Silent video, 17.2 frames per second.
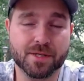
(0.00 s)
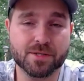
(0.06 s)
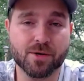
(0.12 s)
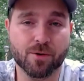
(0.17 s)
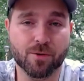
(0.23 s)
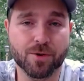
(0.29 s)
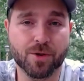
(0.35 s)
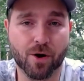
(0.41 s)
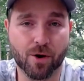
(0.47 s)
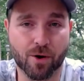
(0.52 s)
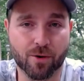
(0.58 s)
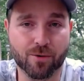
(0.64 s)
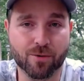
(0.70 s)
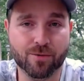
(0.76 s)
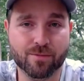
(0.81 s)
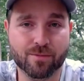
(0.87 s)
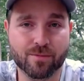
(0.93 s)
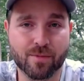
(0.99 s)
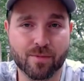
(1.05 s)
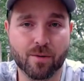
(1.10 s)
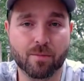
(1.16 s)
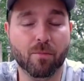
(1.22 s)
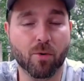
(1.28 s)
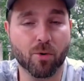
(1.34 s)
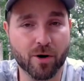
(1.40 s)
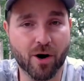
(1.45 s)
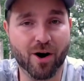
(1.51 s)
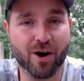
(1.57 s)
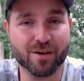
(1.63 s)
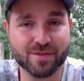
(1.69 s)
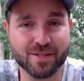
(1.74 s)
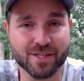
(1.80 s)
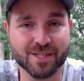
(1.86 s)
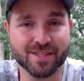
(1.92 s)
told no more
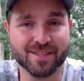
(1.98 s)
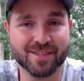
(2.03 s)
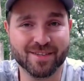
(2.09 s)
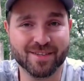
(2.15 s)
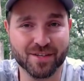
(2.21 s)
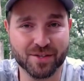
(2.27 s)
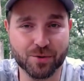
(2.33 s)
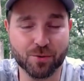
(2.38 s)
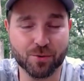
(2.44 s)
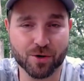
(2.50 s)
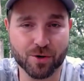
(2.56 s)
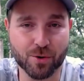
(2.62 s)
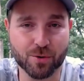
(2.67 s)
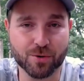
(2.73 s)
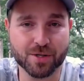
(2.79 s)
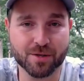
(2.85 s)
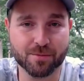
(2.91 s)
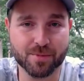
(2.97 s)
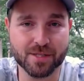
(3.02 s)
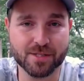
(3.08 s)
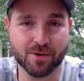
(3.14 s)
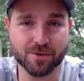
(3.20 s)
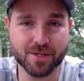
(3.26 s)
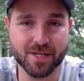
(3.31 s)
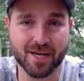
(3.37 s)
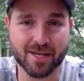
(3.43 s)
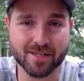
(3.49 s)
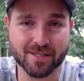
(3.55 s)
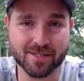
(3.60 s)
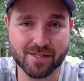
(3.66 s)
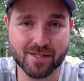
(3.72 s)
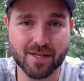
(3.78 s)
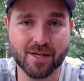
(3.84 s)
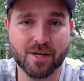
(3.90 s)
often than you are going to be told
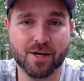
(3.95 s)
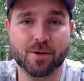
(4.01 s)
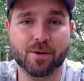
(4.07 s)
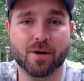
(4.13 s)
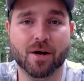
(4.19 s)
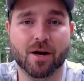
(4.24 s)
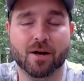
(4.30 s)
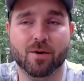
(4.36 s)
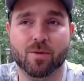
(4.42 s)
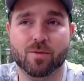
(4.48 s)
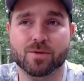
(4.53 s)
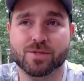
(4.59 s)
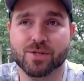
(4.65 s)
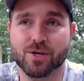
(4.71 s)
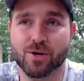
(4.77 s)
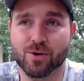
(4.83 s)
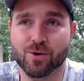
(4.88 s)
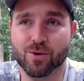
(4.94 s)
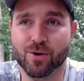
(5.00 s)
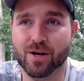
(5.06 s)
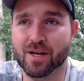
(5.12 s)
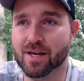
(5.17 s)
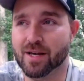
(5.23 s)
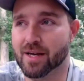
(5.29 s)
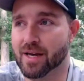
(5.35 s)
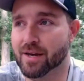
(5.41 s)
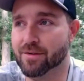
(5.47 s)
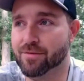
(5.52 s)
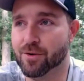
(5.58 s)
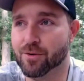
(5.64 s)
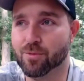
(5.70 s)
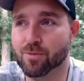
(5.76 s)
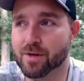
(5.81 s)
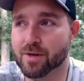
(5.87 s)
yes. So if
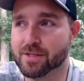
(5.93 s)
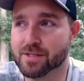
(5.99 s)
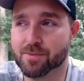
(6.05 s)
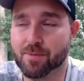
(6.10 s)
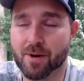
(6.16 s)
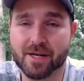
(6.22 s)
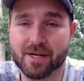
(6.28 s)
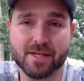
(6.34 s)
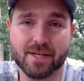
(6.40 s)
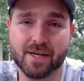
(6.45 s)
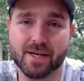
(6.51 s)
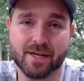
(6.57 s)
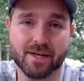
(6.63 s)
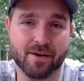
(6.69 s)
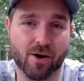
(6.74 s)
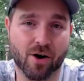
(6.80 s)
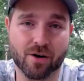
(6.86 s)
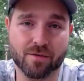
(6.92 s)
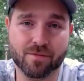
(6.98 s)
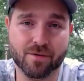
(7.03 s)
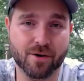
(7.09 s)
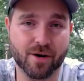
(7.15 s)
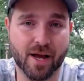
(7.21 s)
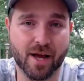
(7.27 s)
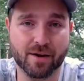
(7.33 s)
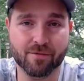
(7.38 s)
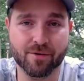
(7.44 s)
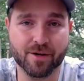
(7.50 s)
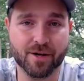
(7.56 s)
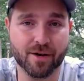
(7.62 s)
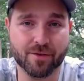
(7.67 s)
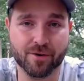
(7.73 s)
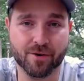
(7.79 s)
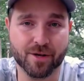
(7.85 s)
you're expecting to get an offer every
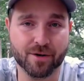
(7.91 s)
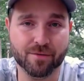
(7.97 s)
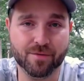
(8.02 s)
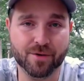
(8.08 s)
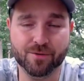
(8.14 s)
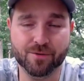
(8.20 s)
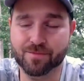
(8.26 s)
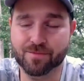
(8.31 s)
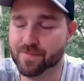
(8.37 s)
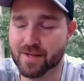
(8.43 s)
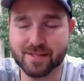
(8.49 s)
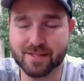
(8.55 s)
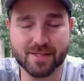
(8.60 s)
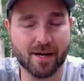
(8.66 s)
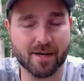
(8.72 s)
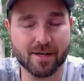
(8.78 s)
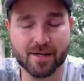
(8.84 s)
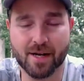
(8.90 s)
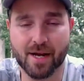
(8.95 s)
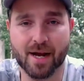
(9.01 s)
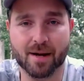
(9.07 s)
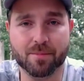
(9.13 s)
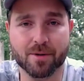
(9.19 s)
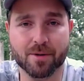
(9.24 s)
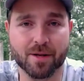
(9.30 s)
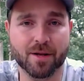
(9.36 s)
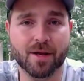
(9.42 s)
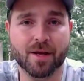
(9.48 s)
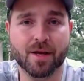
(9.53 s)
other interview, it's not going to happen.